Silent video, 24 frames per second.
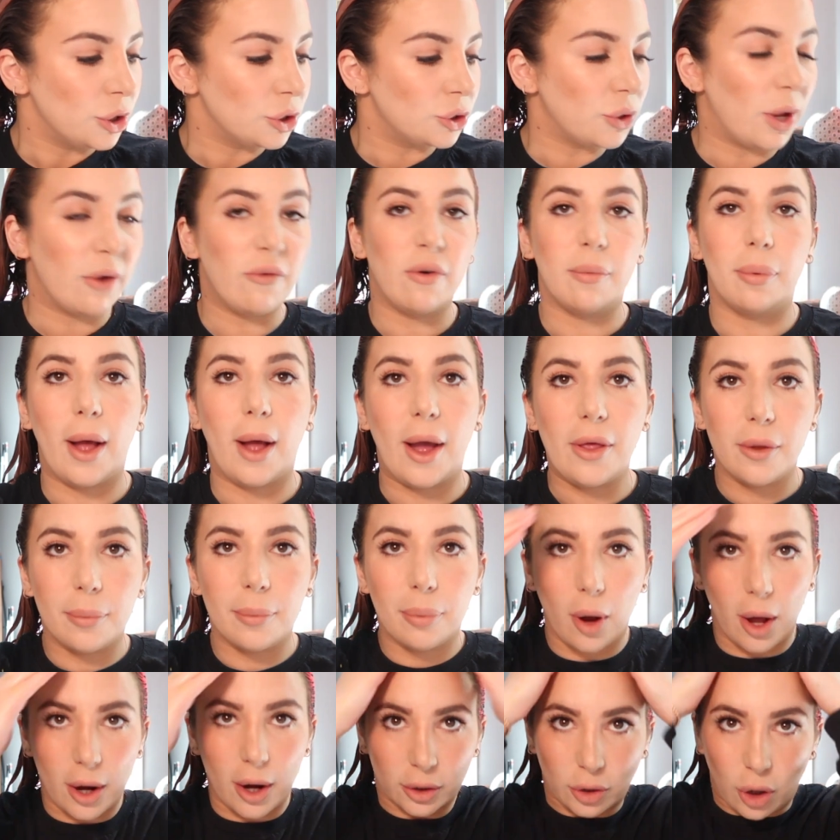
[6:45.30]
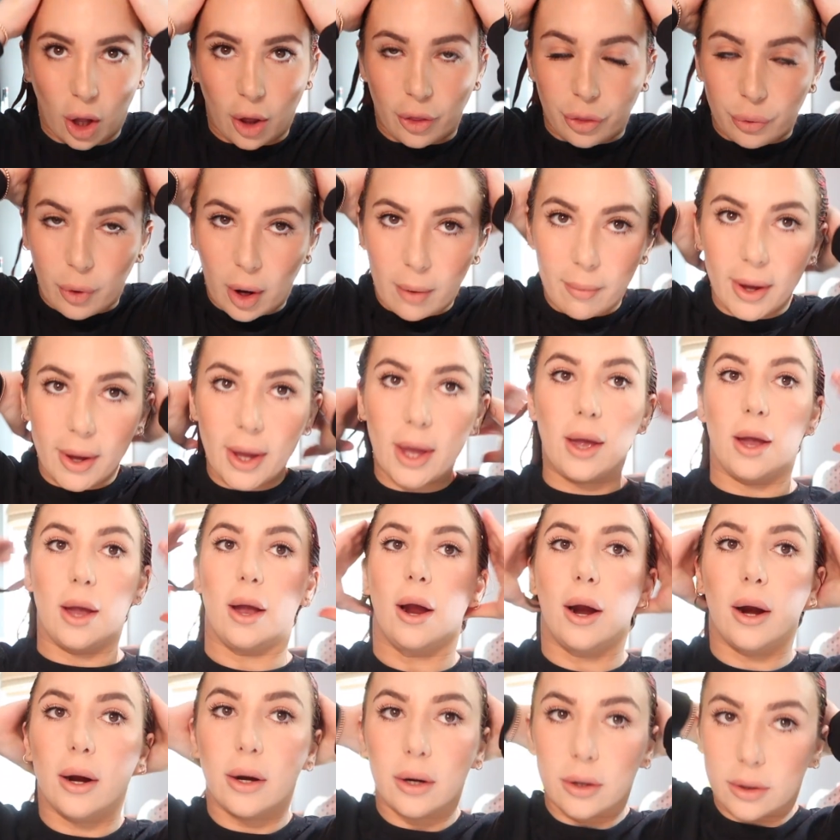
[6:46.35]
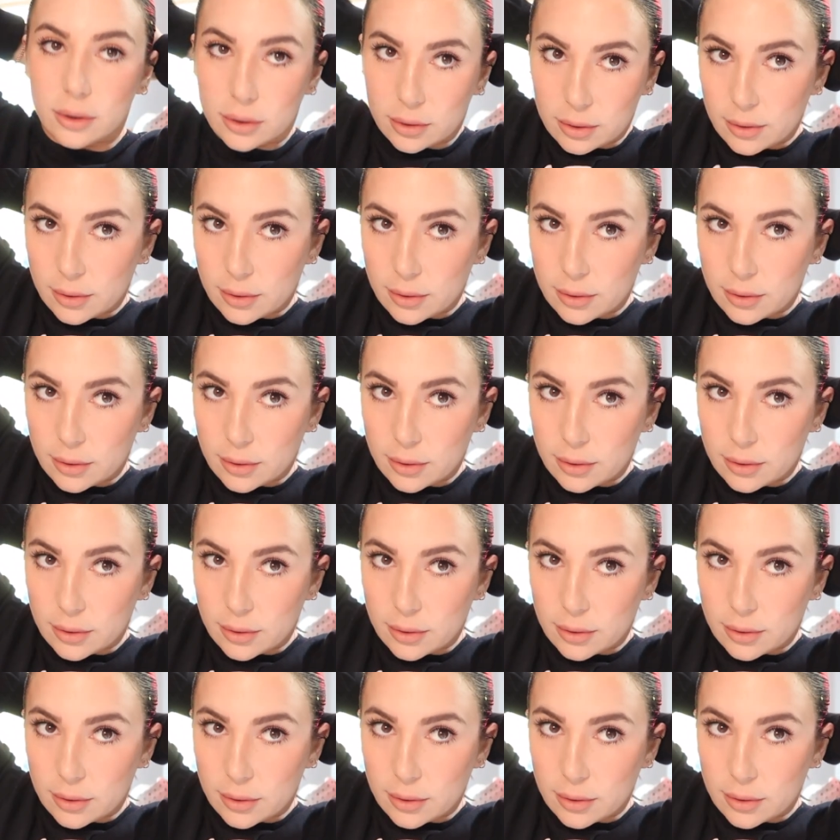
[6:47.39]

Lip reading: So I've applied the product all throughout my hair.